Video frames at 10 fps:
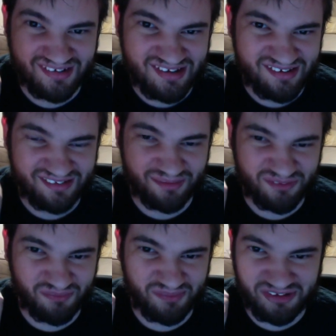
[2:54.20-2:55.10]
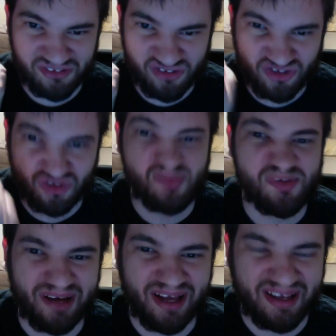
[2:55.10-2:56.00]
himself be consumed
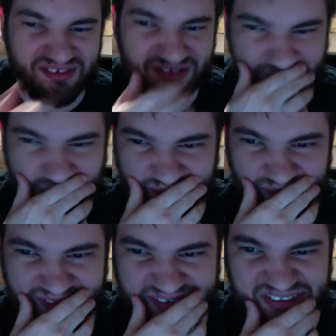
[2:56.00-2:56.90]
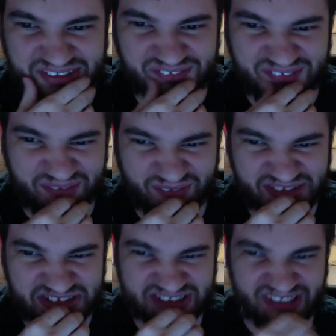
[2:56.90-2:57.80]
by it to the point where he really
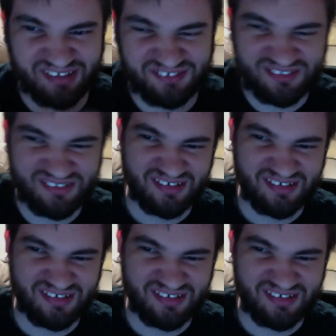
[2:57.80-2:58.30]
just can't